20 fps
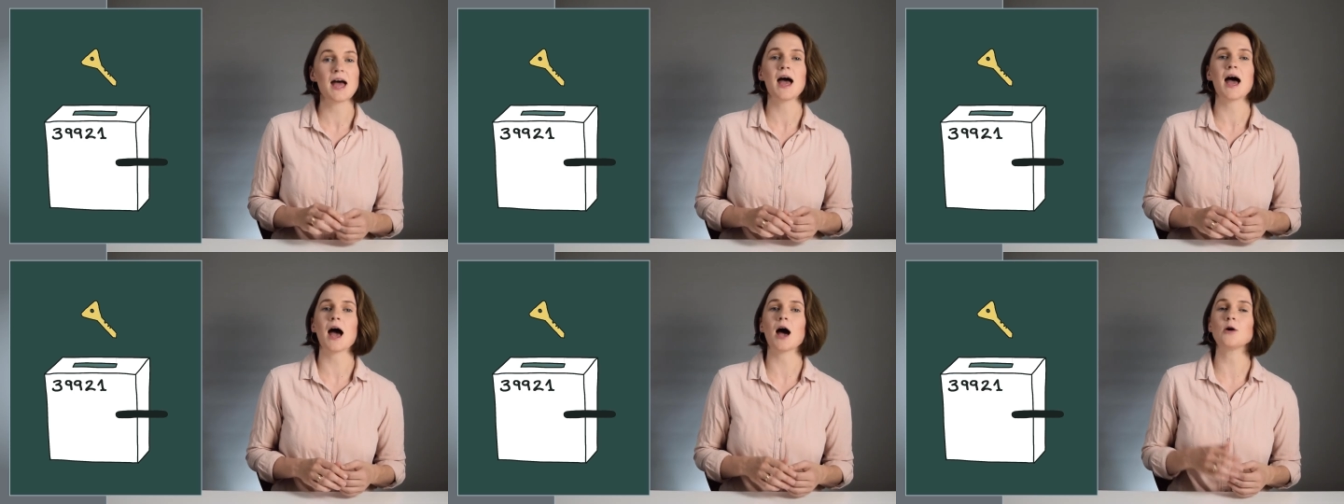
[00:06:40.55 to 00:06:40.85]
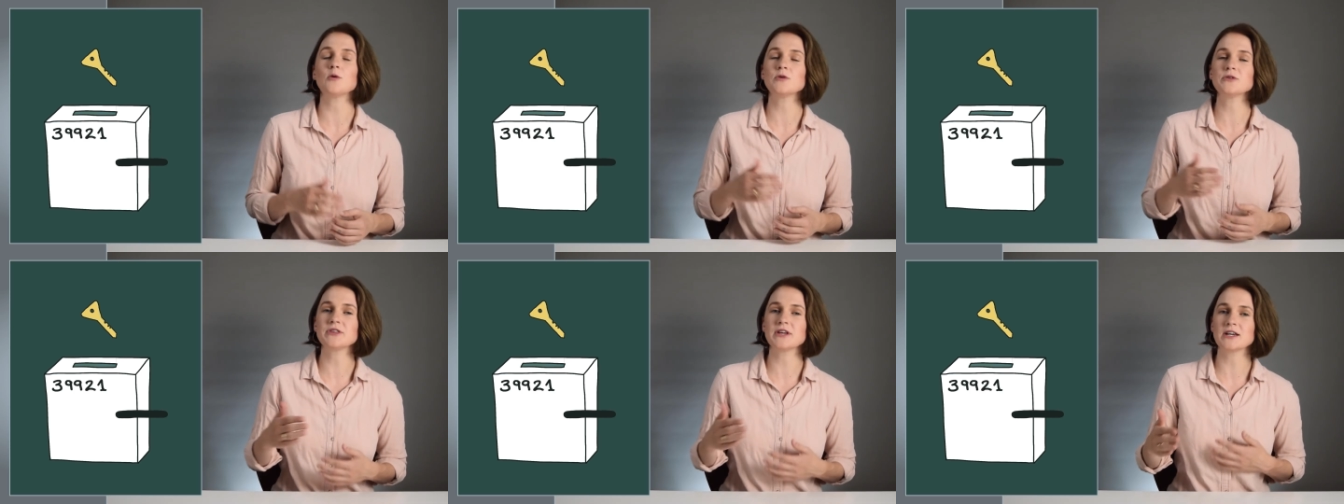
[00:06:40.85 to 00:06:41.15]

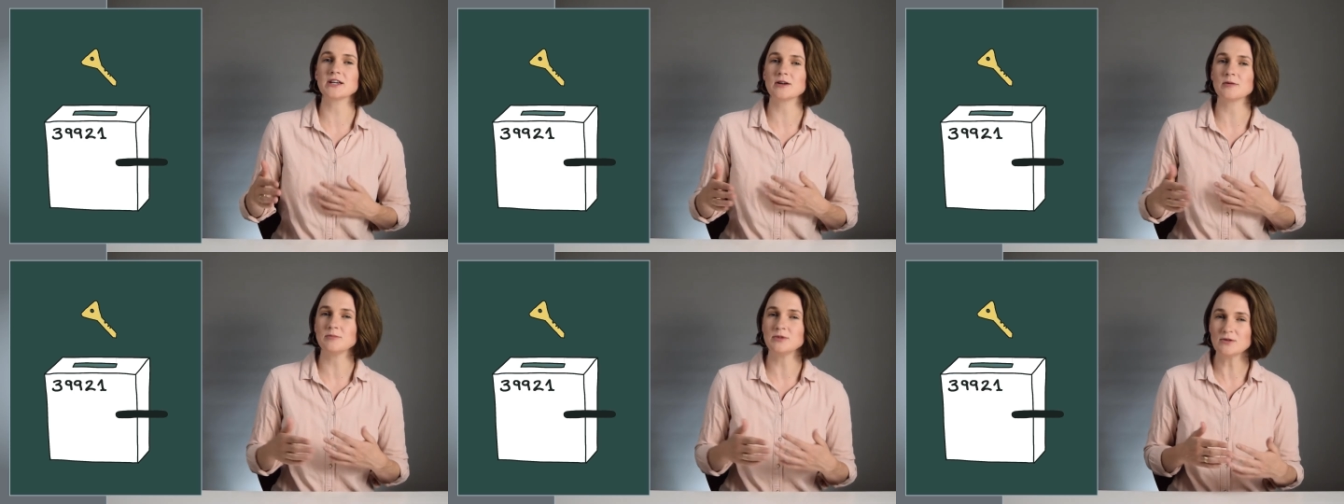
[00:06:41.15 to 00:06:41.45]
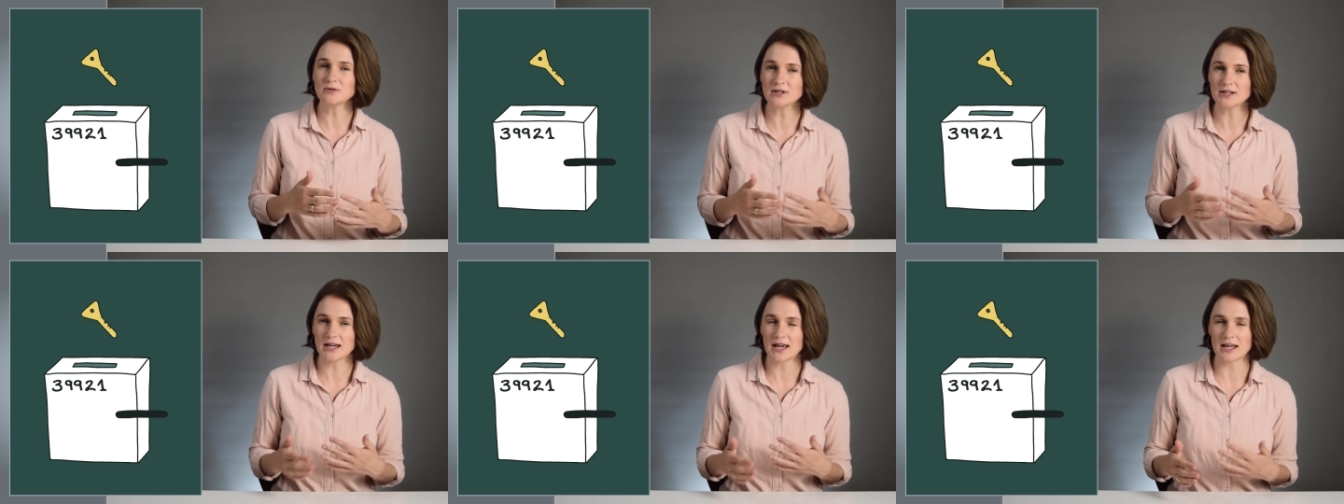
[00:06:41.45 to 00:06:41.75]
How will they
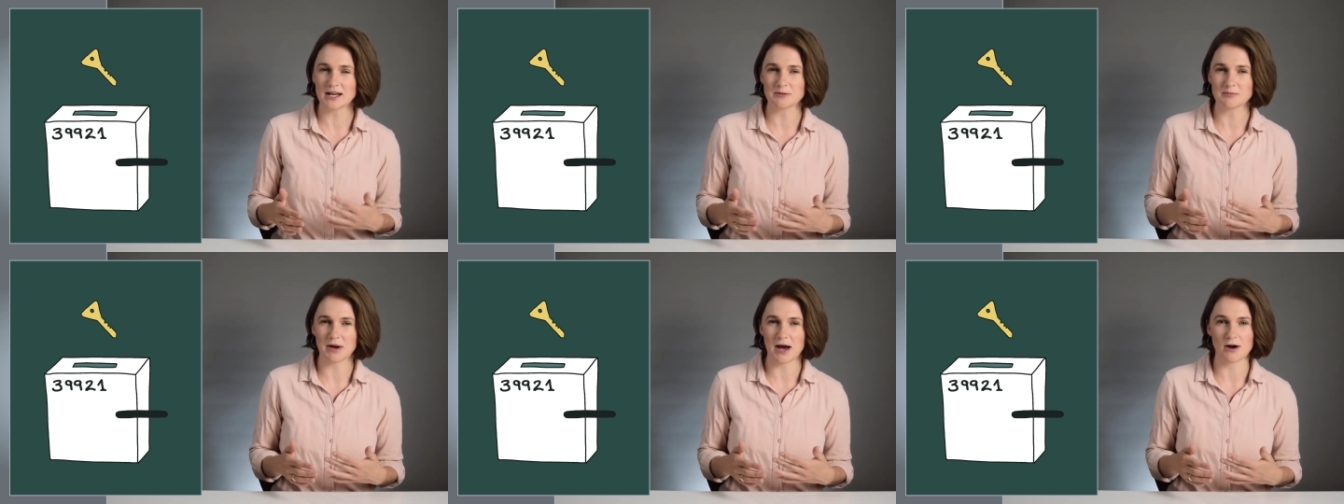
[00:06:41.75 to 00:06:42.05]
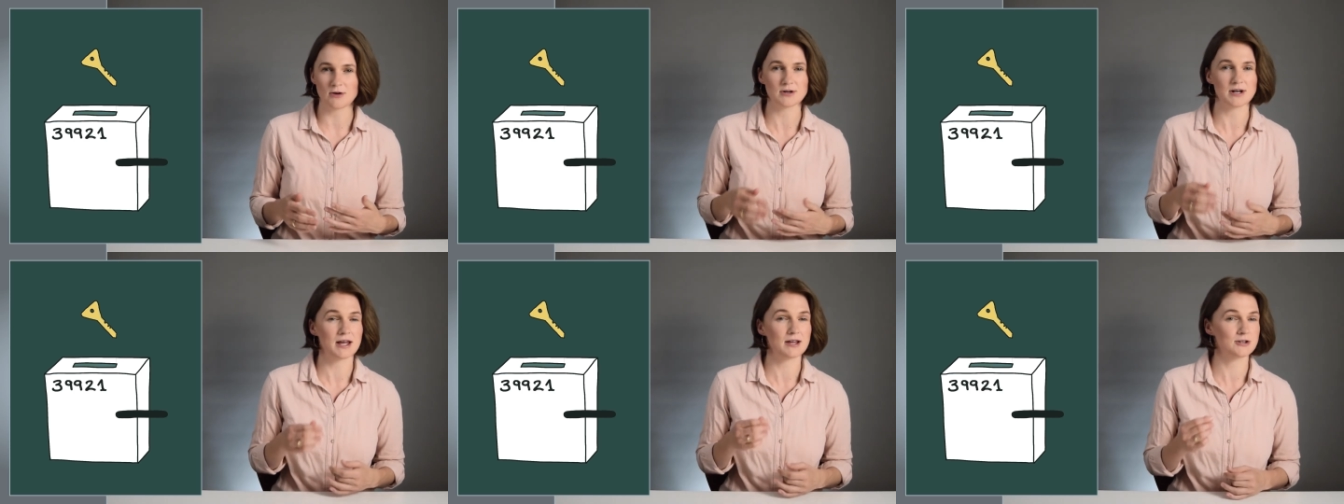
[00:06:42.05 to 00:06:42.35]
communicate
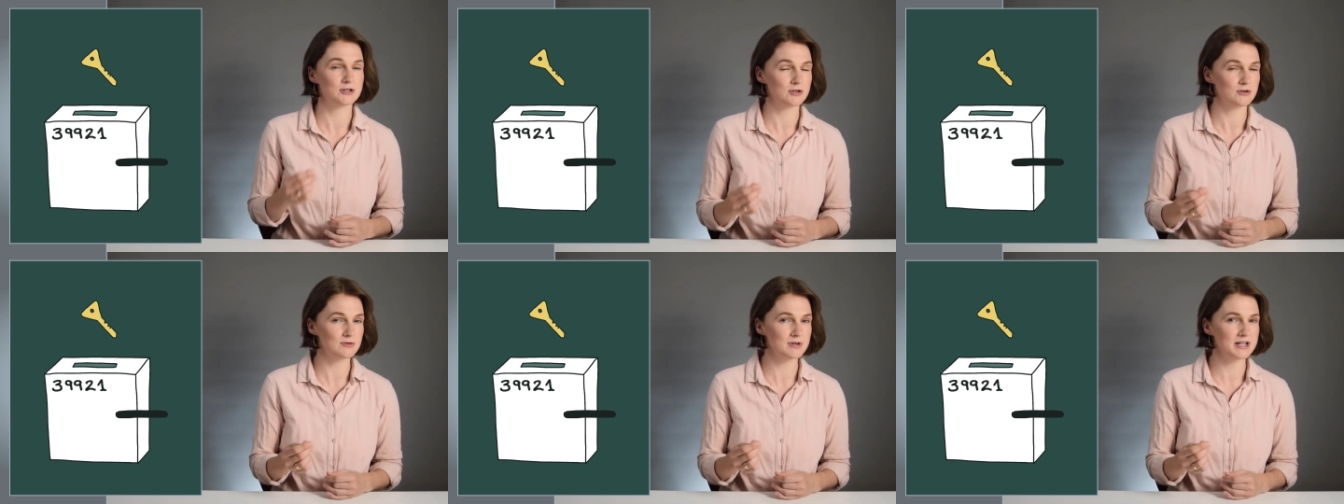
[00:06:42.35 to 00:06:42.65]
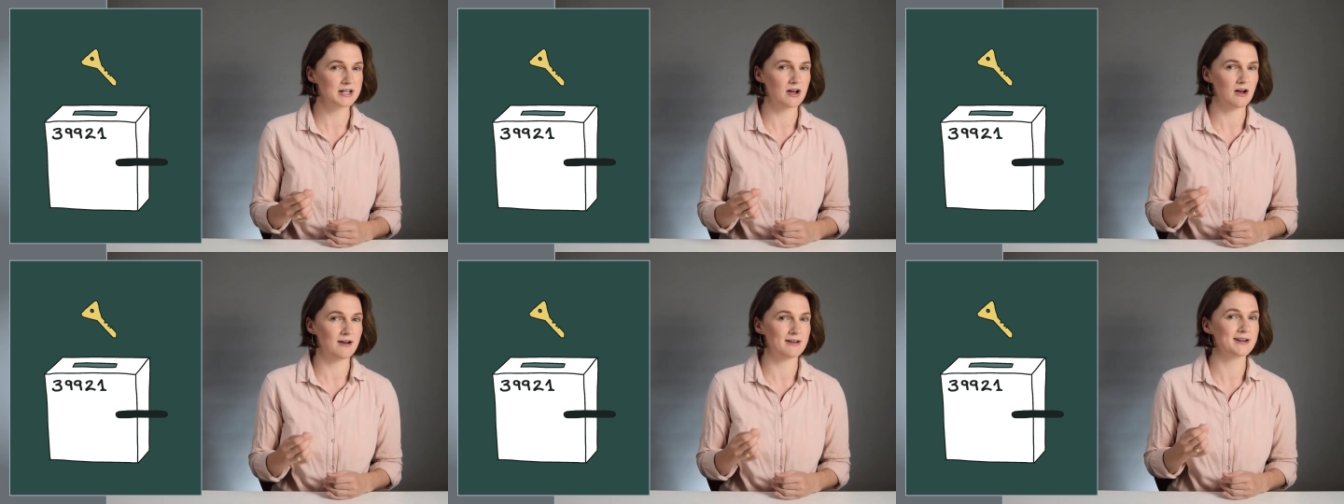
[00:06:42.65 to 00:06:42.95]
about and
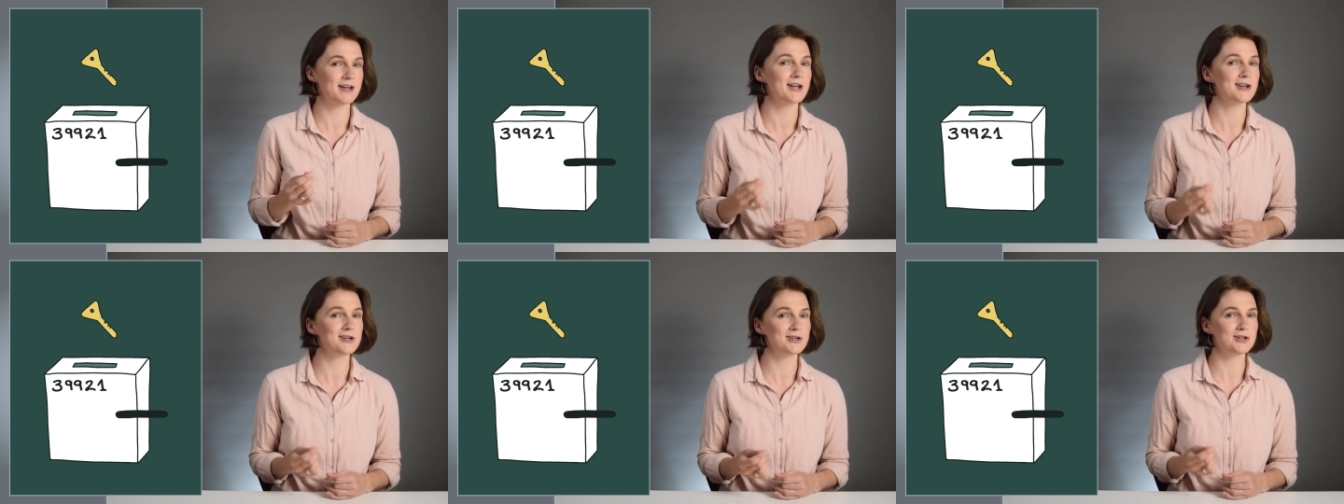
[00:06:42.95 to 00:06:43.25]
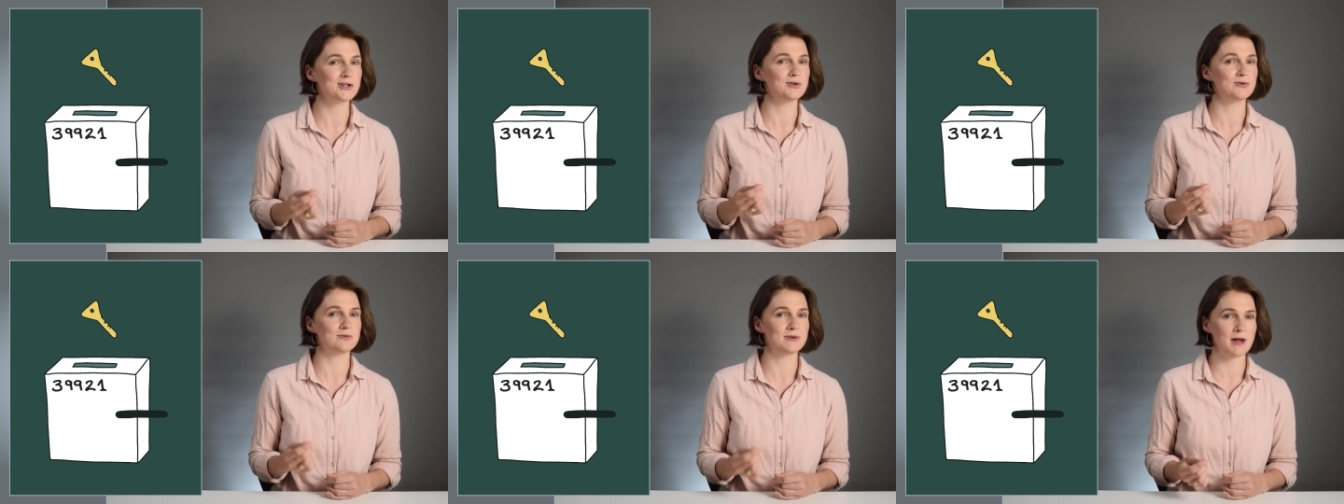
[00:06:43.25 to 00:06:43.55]
agree on a
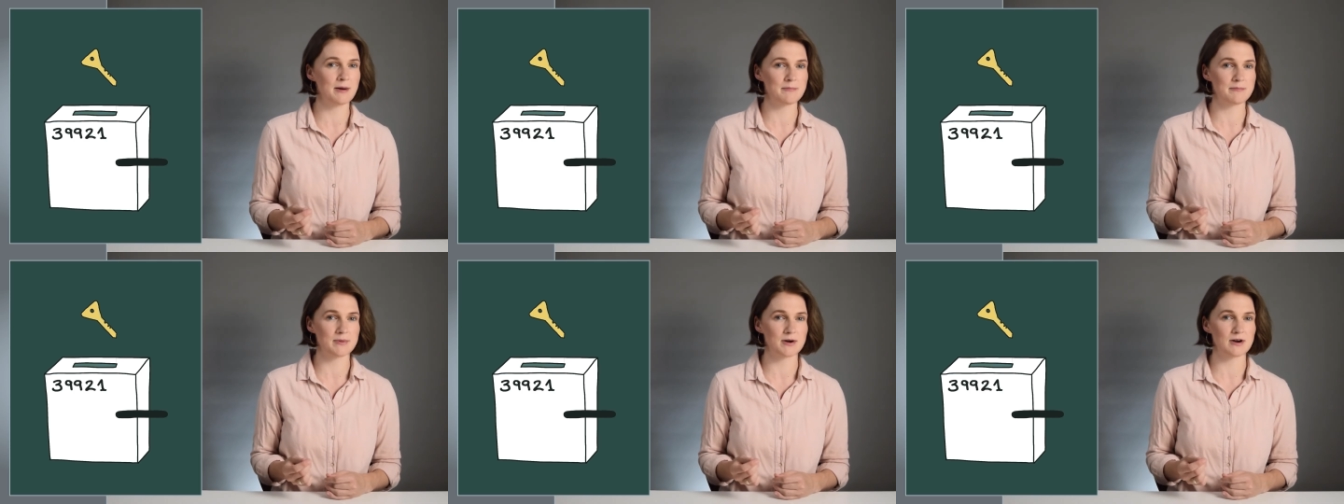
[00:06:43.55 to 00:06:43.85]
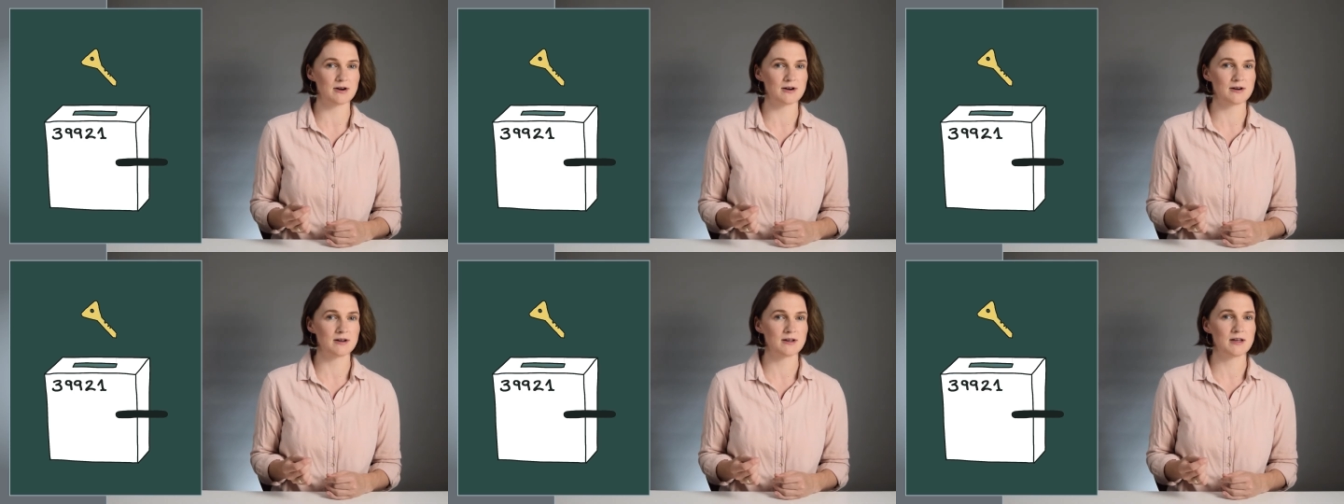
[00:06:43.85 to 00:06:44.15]
new
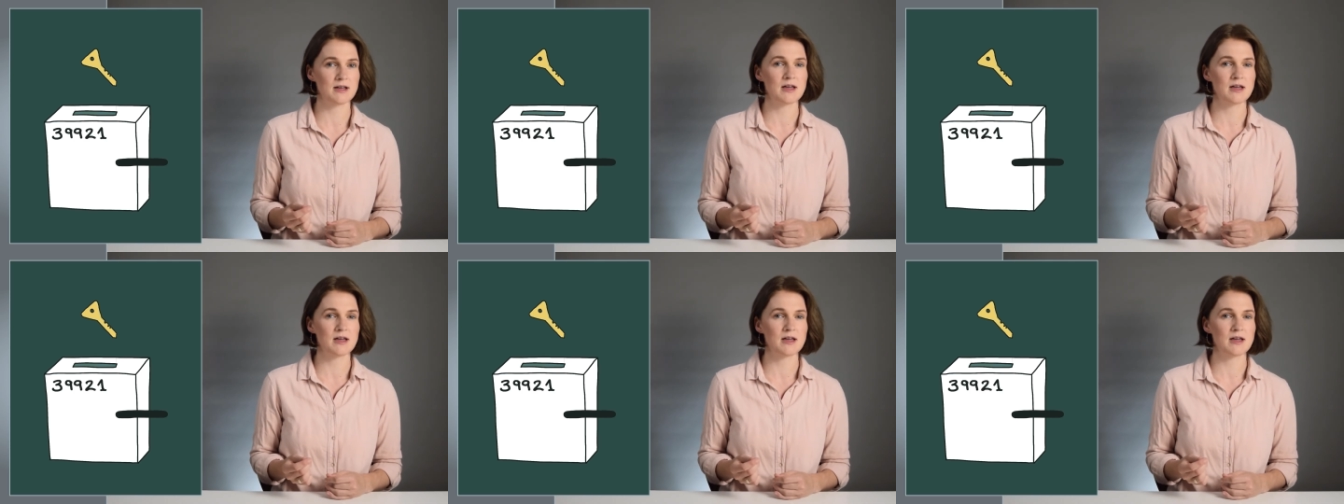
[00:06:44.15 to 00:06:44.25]
number?